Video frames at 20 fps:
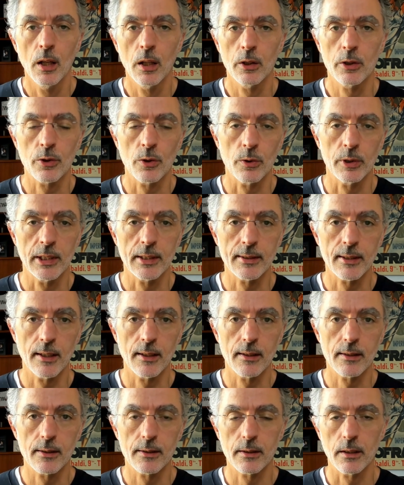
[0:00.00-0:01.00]
So this
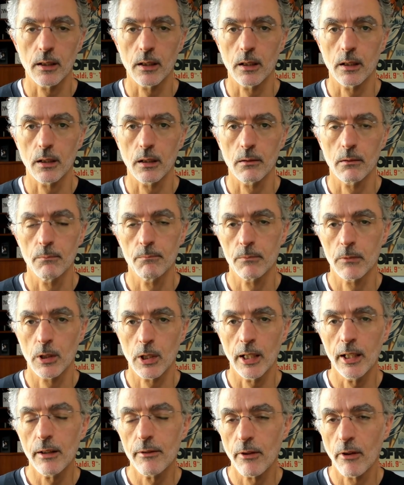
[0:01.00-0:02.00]
is
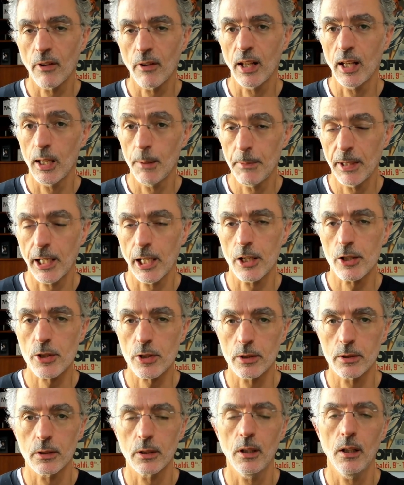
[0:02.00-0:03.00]
kind of a
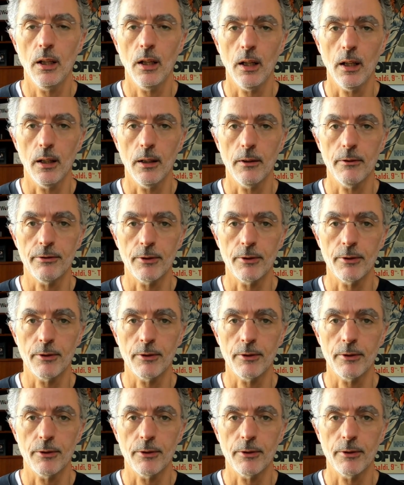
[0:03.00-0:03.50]
limitation uh,